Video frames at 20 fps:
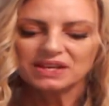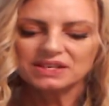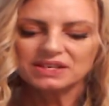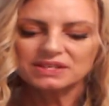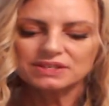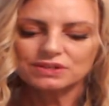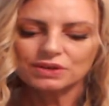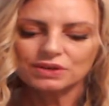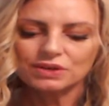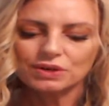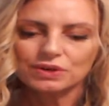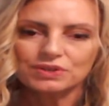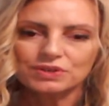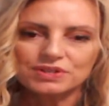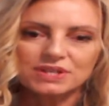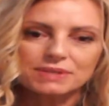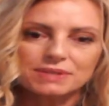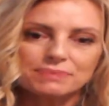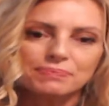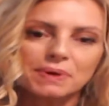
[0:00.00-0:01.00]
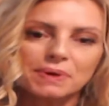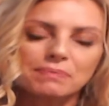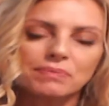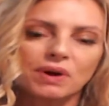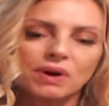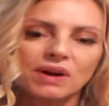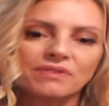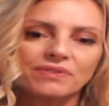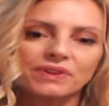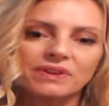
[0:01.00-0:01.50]
So just be
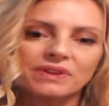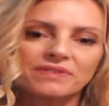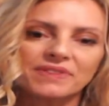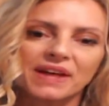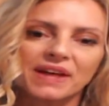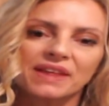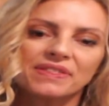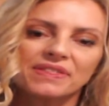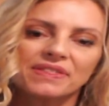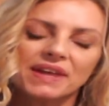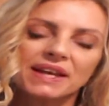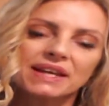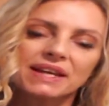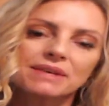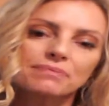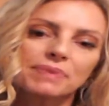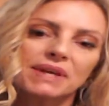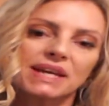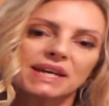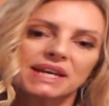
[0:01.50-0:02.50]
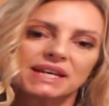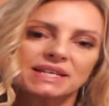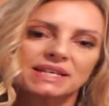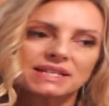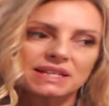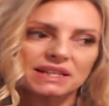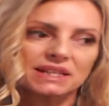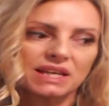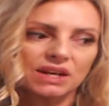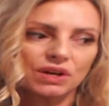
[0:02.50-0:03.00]
mindful of that. They can be
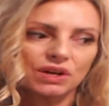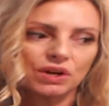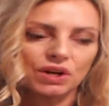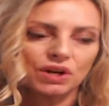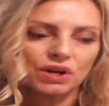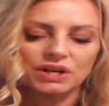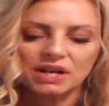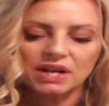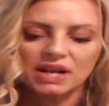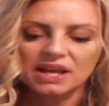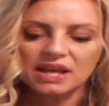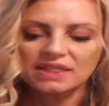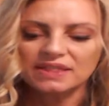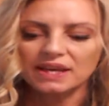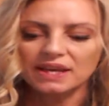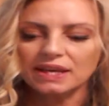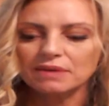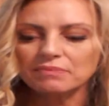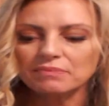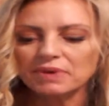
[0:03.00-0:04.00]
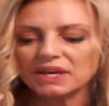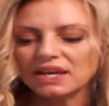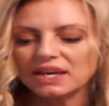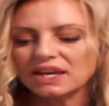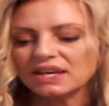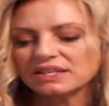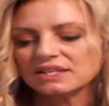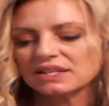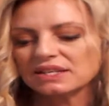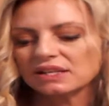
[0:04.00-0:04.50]
easily hurt. They can be
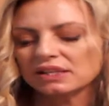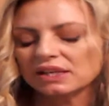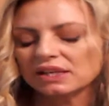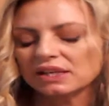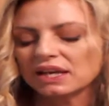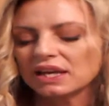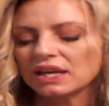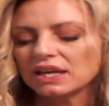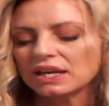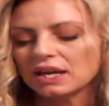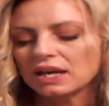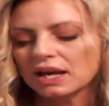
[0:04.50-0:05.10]
easily